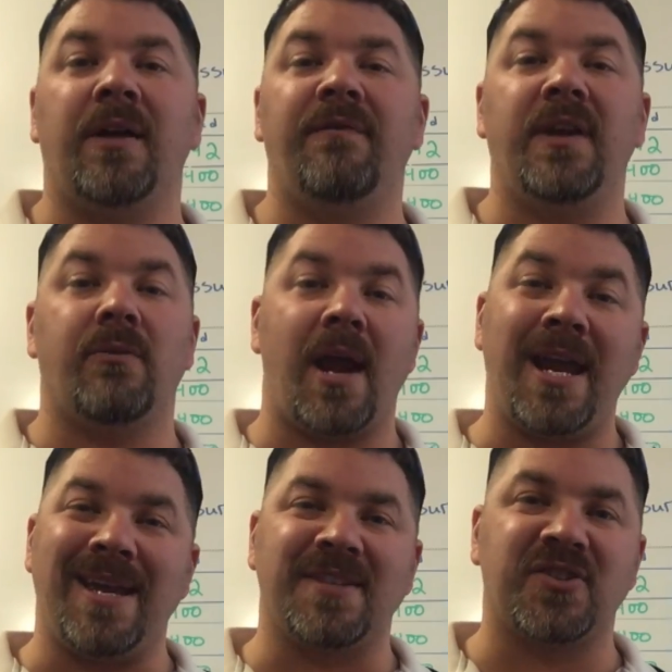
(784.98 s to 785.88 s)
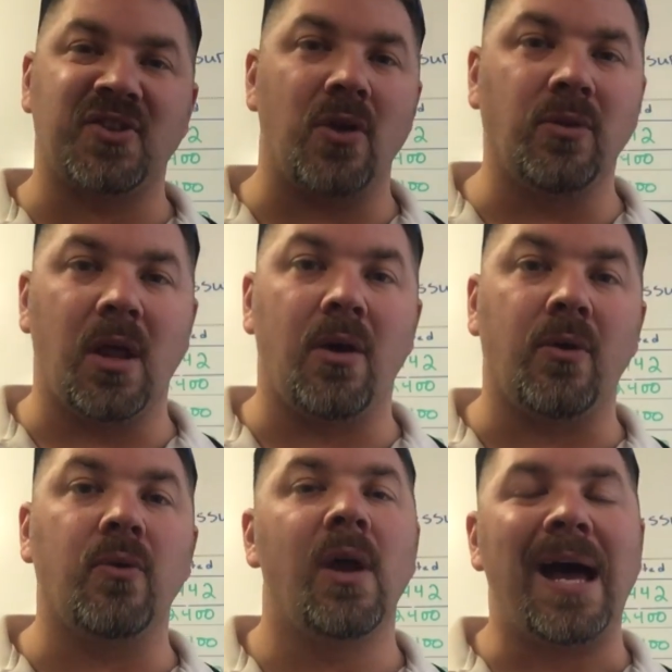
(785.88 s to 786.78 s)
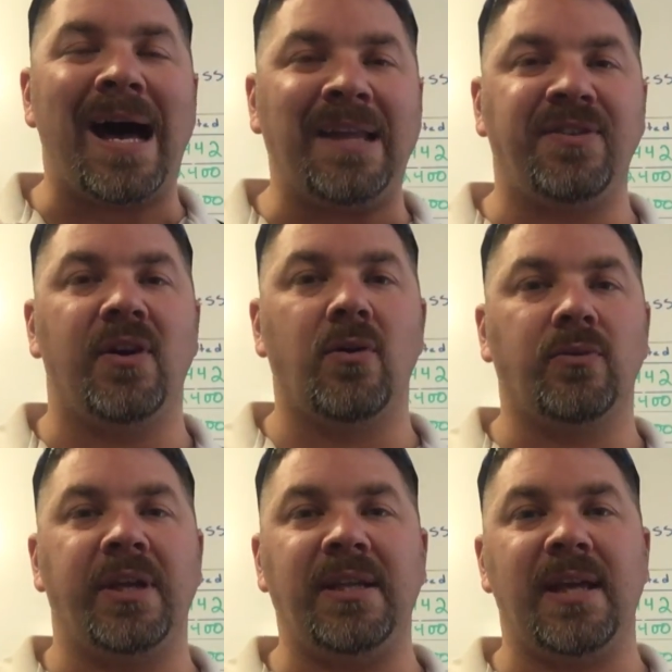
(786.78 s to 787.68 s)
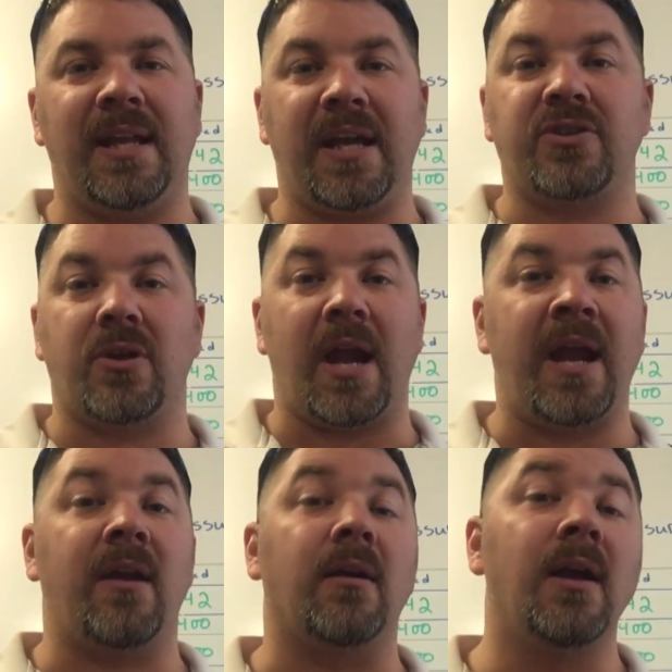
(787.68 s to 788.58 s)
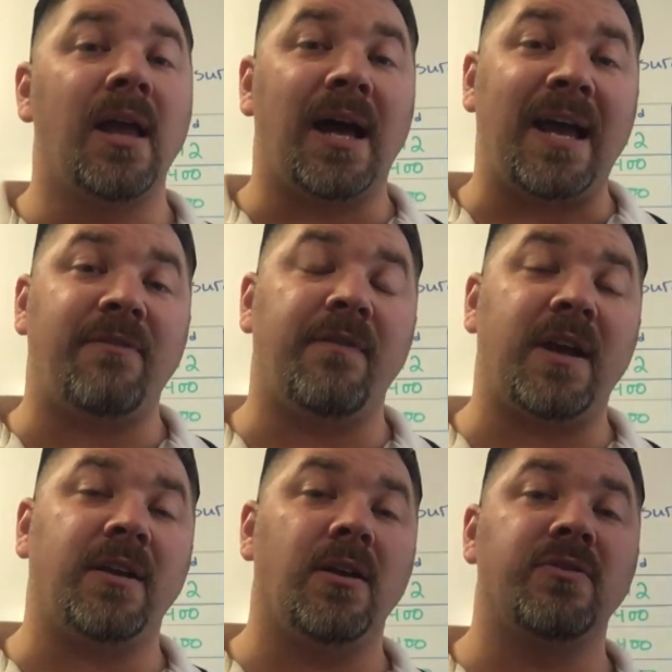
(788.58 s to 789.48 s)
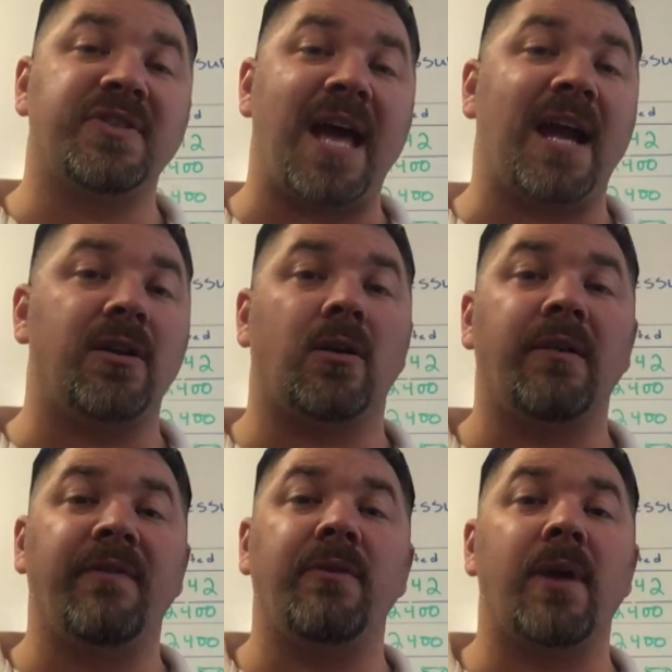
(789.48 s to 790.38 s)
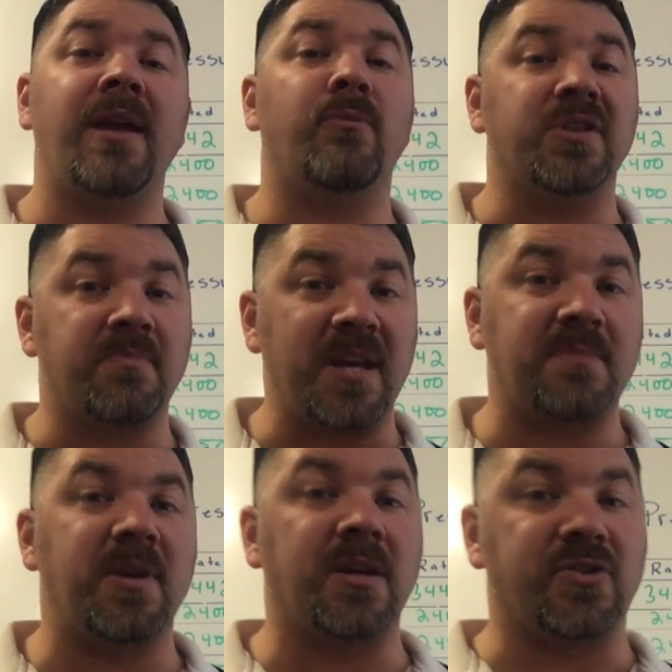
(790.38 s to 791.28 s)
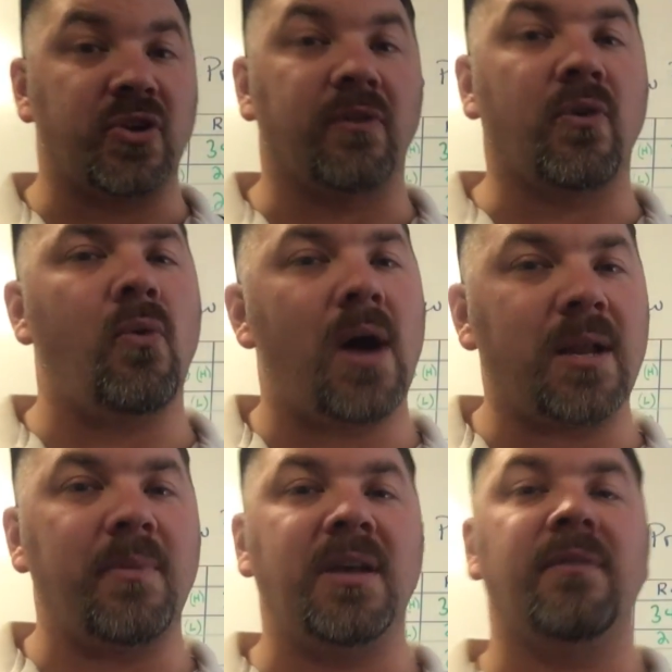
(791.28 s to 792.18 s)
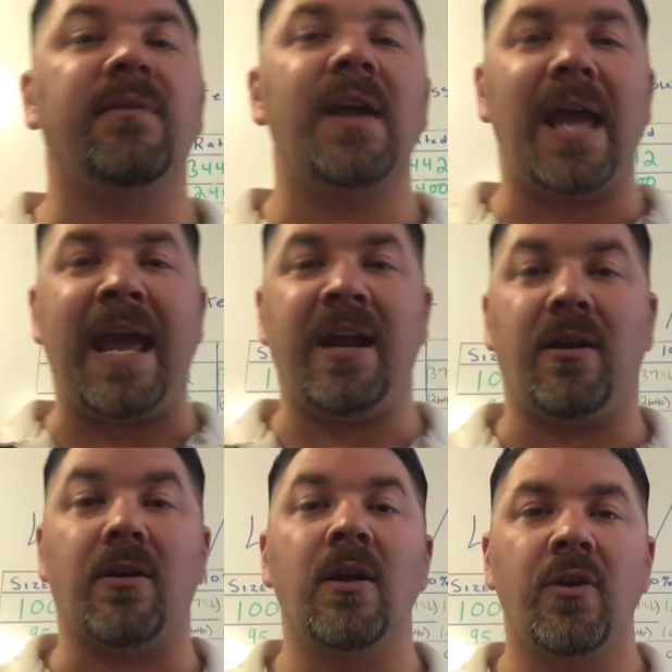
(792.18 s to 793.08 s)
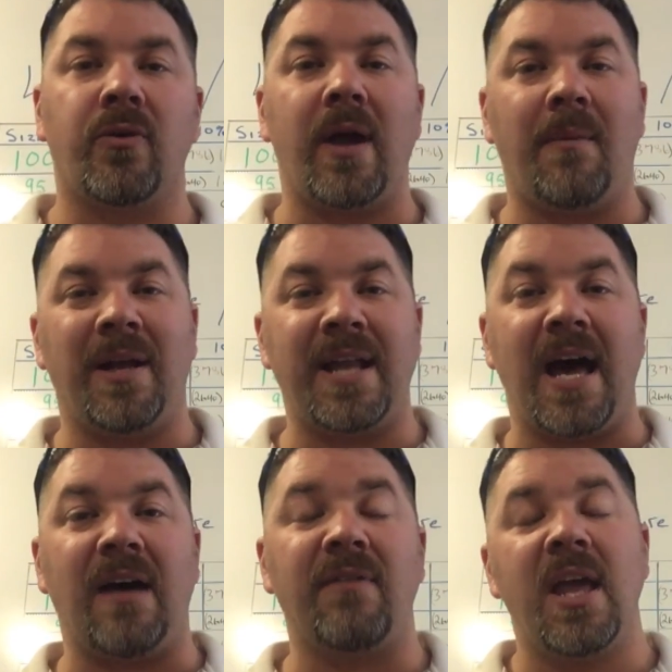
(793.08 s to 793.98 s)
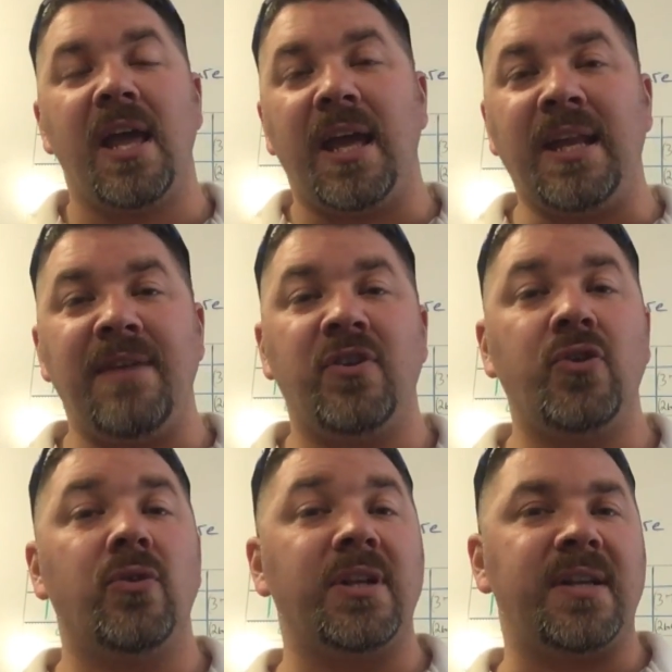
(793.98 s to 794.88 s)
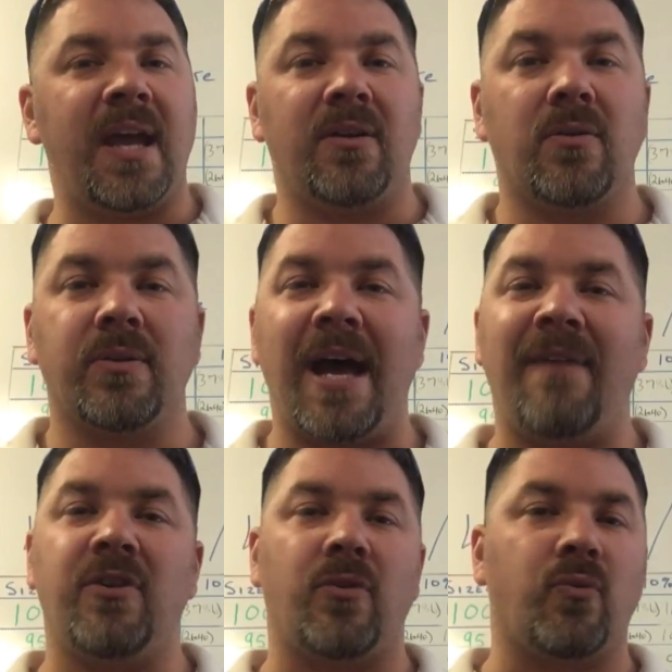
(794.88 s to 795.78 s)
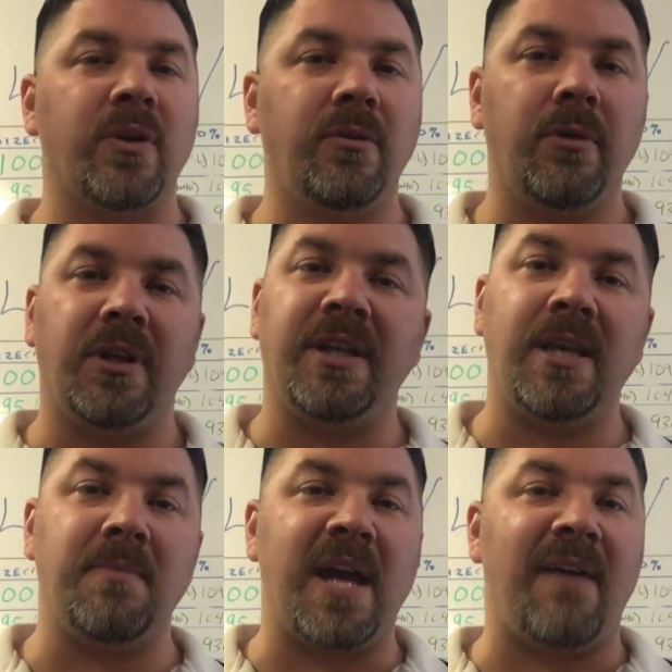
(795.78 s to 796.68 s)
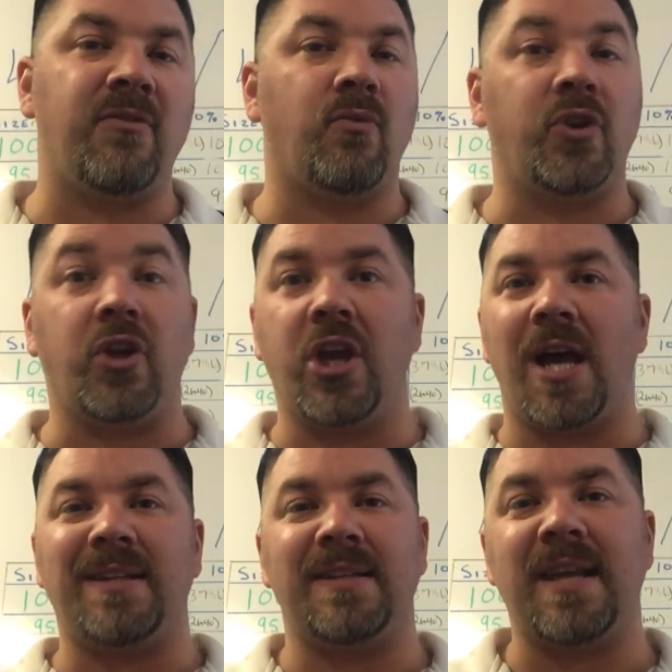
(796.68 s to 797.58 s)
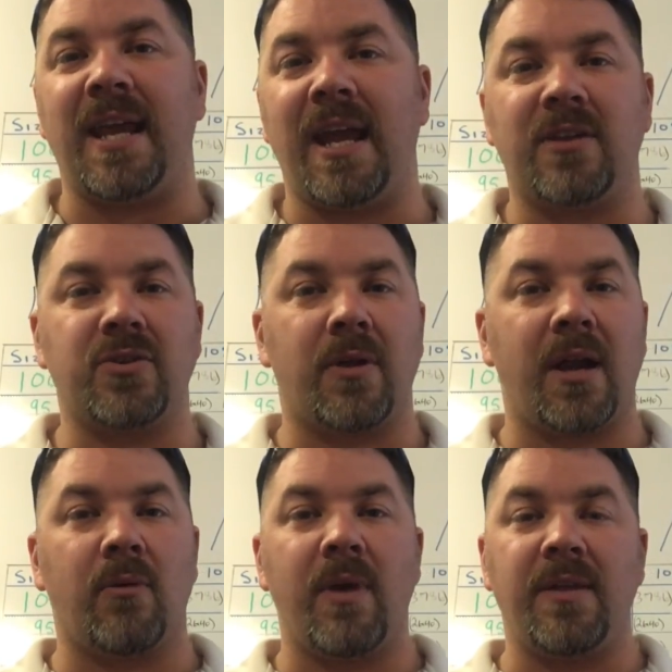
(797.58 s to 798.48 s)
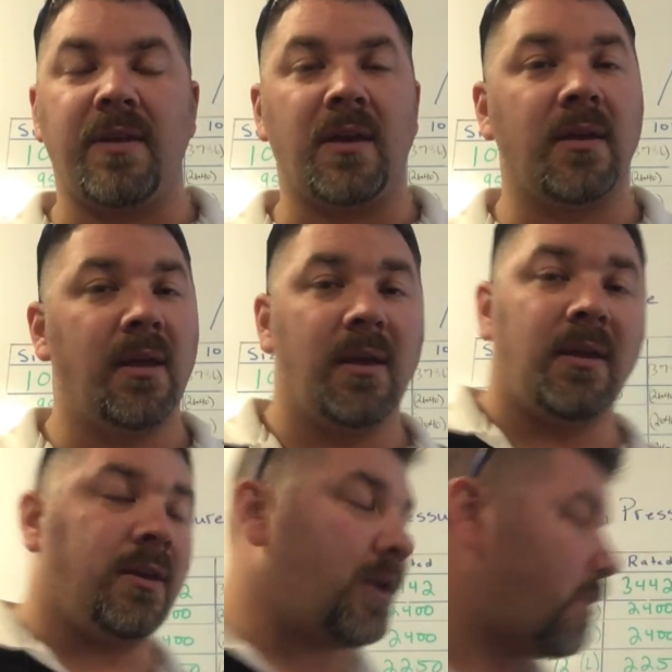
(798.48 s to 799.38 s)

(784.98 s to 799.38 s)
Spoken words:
RMV rate is so low, I don't need that extra air. I have a very low sac and RMV rate, which makes me conserve quite a bit of air throughout my dive. And even doing technical diving or really, really deep diving, when you got to take extra air with you, you